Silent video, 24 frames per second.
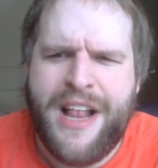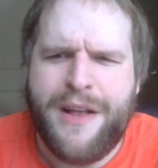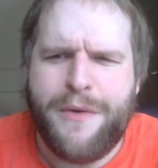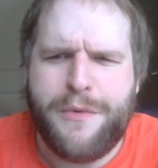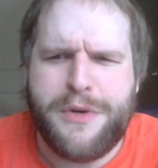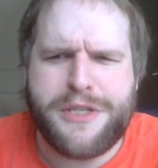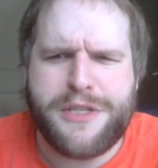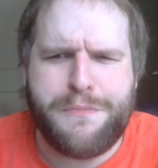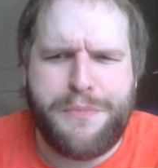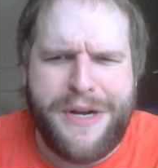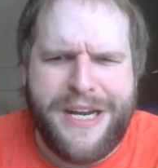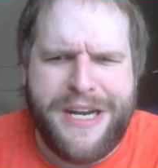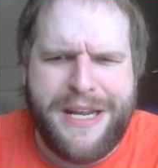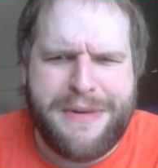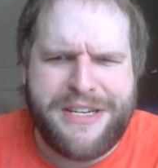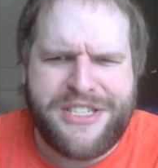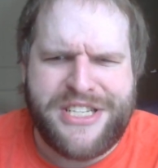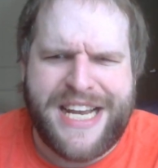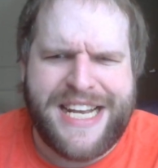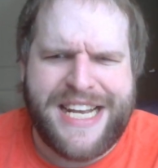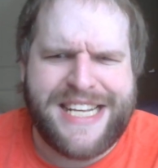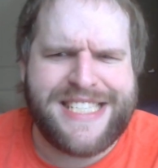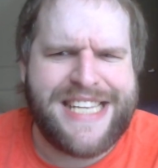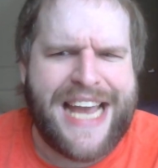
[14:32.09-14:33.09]
was pretty much
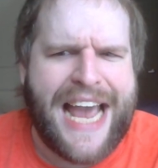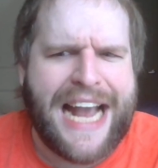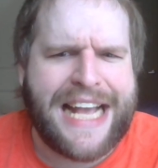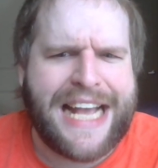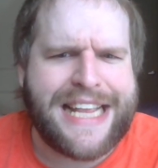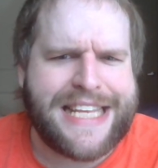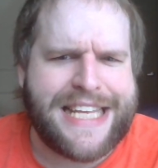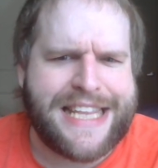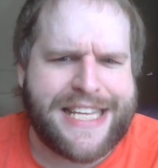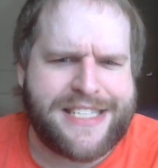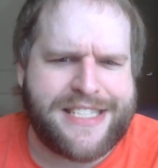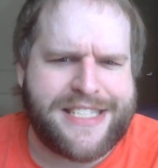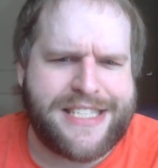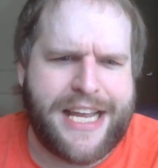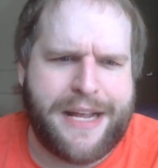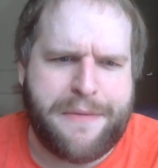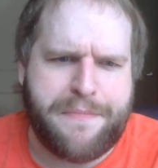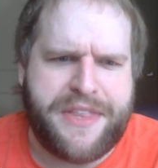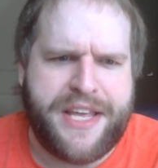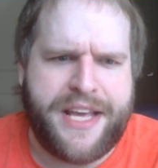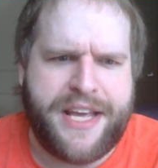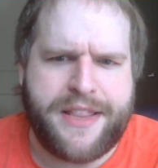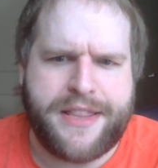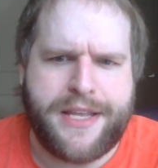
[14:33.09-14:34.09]
exactly the same thing